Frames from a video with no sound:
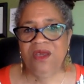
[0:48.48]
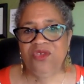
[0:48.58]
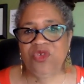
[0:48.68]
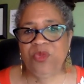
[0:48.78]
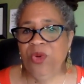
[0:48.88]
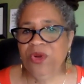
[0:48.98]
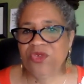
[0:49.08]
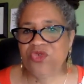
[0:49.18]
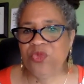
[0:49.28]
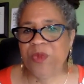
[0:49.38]

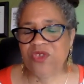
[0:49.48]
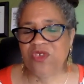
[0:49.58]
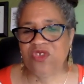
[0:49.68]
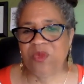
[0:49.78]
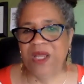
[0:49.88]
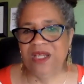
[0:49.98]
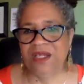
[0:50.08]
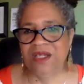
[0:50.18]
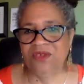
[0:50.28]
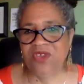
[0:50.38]
supporters who participated
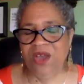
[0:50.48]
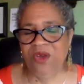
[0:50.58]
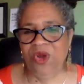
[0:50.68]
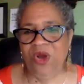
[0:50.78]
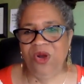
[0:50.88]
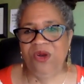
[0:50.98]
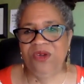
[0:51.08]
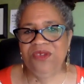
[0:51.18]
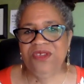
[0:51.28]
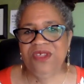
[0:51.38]
in a town
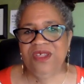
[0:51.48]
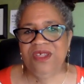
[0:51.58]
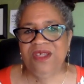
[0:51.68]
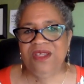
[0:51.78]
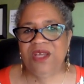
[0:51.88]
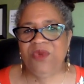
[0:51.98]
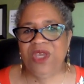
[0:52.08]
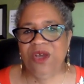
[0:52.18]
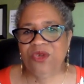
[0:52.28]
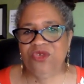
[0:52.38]
hall that we
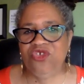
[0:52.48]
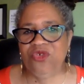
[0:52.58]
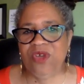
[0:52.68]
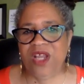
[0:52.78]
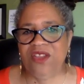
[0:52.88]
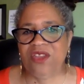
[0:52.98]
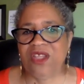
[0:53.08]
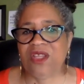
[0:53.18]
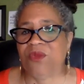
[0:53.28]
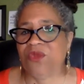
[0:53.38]
held on June 9th
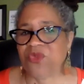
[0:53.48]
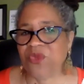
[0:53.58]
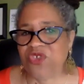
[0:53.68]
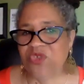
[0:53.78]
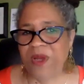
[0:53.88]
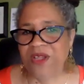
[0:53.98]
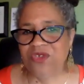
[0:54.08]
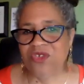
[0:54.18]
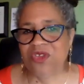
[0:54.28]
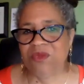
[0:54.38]
that was in response
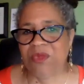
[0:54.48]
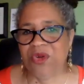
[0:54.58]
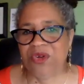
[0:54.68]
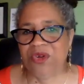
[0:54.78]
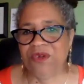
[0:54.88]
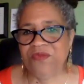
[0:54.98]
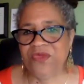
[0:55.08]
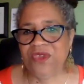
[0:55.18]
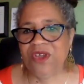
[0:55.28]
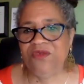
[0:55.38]
to the murder
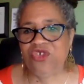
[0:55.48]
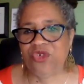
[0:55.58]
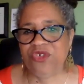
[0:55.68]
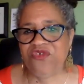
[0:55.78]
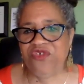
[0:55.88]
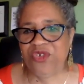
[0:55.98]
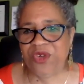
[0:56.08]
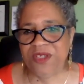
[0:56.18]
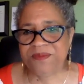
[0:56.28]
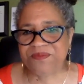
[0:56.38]
of George
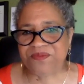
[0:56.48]
Floyd.